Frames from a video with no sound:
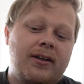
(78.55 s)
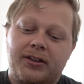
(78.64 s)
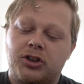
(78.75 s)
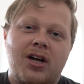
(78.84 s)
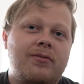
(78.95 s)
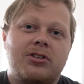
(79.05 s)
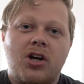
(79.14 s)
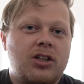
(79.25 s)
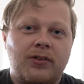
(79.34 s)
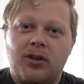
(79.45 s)
like Travis
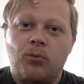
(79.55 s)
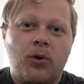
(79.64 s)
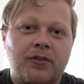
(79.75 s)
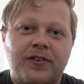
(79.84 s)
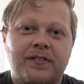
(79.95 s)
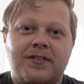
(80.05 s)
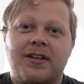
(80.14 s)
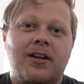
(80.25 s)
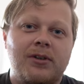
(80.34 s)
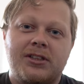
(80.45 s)
Scott for like $150
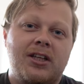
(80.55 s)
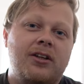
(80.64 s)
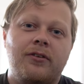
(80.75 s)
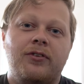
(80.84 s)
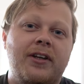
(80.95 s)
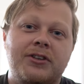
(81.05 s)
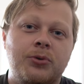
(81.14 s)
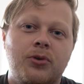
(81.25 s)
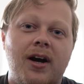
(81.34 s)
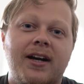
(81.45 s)
and then reselling them for like
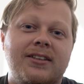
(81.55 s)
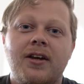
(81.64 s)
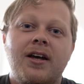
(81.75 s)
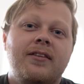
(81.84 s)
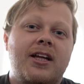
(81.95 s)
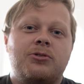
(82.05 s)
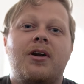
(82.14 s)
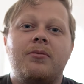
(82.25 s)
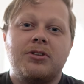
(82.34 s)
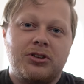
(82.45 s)
$2,000. That's
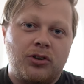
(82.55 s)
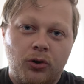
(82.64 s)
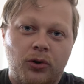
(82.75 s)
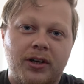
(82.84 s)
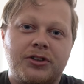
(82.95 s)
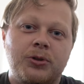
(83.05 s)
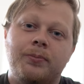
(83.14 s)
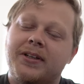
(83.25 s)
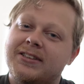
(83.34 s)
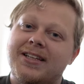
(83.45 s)
what I was looking to,
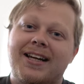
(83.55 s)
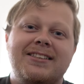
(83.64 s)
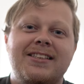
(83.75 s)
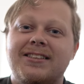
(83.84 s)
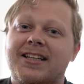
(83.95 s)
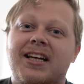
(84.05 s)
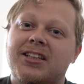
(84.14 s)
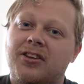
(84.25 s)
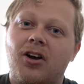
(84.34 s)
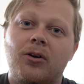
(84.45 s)
but it's not as easy
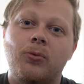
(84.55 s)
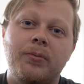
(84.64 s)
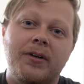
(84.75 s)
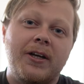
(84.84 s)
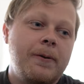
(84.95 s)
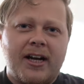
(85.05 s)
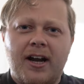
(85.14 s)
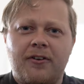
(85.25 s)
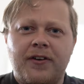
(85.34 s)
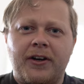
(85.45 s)
as I thought it would be, which I
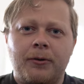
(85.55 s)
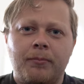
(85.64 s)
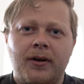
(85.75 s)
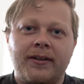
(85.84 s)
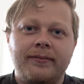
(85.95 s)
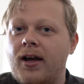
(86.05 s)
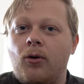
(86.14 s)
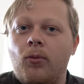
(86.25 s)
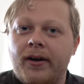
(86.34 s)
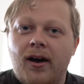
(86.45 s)
kind of figured, but
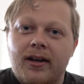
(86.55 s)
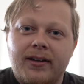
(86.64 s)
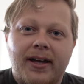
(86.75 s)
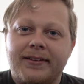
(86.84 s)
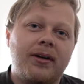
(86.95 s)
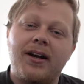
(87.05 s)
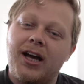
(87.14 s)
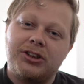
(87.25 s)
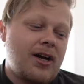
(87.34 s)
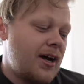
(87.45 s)
hell, why not? But
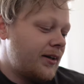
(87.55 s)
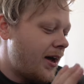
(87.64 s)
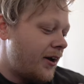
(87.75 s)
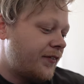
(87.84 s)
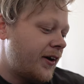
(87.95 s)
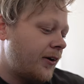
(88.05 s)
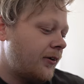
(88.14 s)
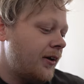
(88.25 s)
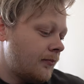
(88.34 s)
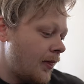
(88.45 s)
I tried, I
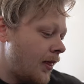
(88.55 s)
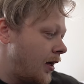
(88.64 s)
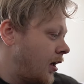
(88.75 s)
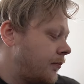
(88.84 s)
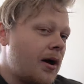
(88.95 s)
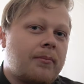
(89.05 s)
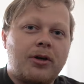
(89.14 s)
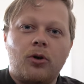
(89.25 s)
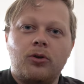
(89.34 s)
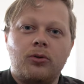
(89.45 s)
failed, but I'm
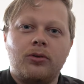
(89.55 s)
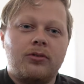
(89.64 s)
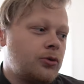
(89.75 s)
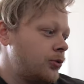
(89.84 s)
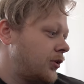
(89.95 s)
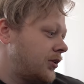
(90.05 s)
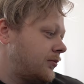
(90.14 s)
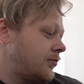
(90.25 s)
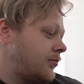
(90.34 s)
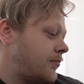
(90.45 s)
gonna go a little through
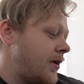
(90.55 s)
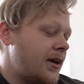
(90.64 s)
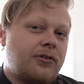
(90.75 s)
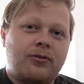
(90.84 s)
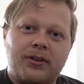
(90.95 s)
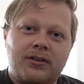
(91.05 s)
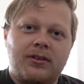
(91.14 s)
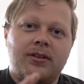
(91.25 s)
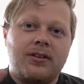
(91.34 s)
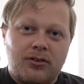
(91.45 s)
the main
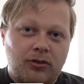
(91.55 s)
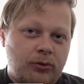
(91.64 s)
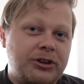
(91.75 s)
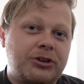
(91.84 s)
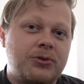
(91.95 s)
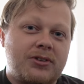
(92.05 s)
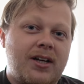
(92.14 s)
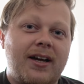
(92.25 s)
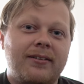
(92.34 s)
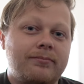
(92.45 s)
three shoes
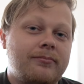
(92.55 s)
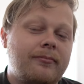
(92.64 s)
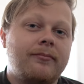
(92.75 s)
that